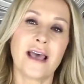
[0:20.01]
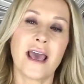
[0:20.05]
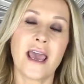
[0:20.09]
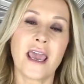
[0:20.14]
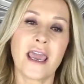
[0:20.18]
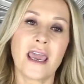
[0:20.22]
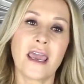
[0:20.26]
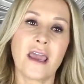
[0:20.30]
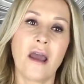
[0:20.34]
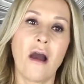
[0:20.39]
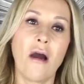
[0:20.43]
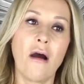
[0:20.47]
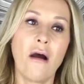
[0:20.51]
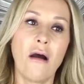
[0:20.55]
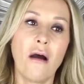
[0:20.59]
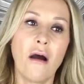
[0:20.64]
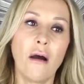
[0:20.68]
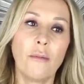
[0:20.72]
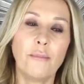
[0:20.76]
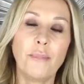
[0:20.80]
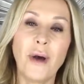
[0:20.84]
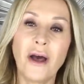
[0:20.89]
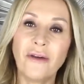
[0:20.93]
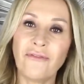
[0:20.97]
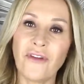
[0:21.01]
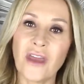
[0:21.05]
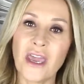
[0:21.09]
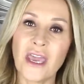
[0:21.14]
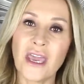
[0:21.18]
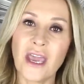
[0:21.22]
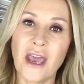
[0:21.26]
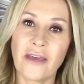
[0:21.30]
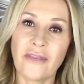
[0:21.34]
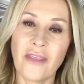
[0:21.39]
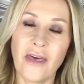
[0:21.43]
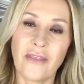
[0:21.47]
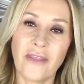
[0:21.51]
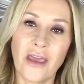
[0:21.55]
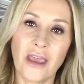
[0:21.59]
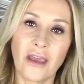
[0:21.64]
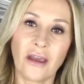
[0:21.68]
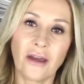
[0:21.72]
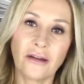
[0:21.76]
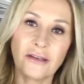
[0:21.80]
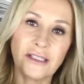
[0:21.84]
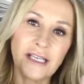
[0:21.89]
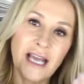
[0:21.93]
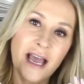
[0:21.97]
They are puffy and then they
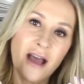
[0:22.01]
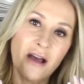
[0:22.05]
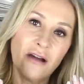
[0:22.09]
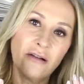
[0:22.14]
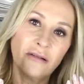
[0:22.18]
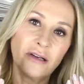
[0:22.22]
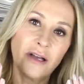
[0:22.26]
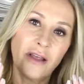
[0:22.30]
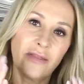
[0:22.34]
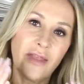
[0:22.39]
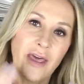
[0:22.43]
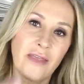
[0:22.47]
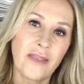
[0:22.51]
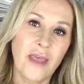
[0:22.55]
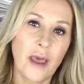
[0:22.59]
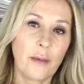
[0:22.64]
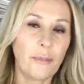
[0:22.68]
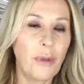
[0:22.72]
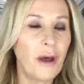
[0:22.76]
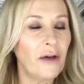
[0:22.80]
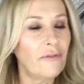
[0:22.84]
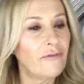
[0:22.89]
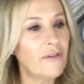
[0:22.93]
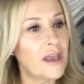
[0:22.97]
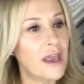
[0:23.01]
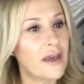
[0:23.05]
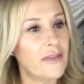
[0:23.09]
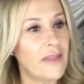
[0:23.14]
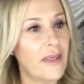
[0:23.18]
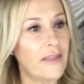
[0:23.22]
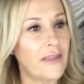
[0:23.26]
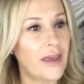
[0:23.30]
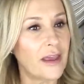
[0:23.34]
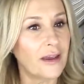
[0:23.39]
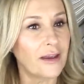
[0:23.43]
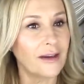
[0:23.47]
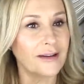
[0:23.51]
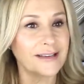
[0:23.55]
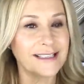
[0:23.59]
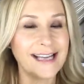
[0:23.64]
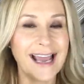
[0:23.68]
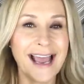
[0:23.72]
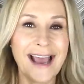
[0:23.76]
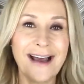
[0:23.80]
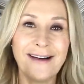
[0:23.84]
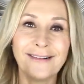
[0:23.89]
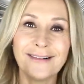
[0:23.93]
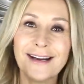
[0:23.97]
go down, and then they're puffy and then they go
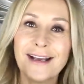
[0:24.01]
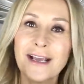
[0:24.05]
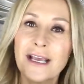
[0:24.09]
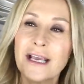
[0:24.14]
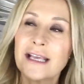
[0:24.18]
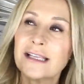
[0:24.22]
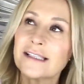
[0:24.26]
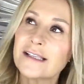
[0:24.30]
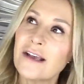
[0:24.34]
down.